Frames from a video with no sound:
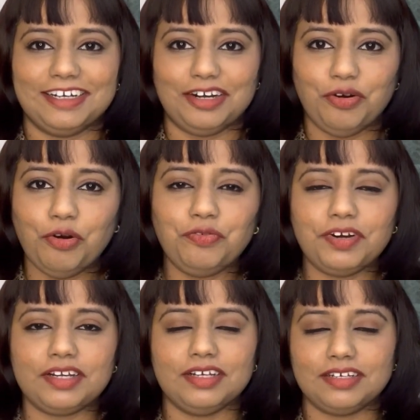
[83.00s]

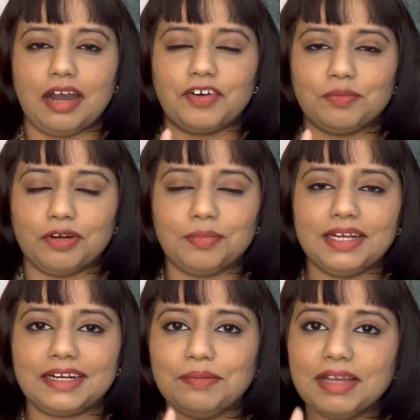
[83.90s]
over, our
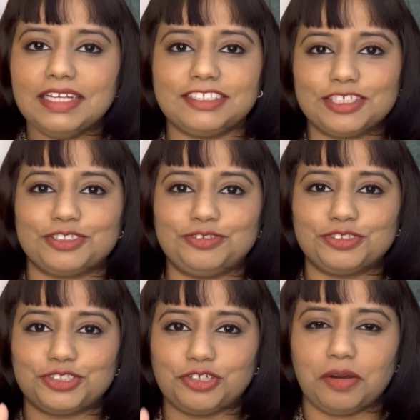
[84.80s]
mobile reminds us to
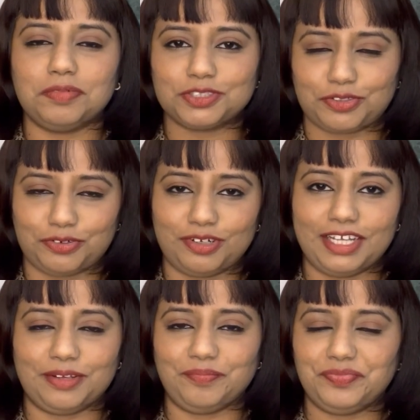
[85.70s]
stop
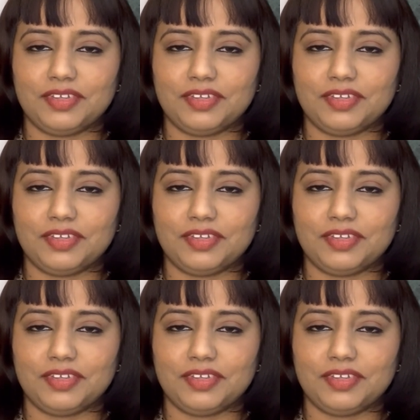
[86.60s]
scrolling.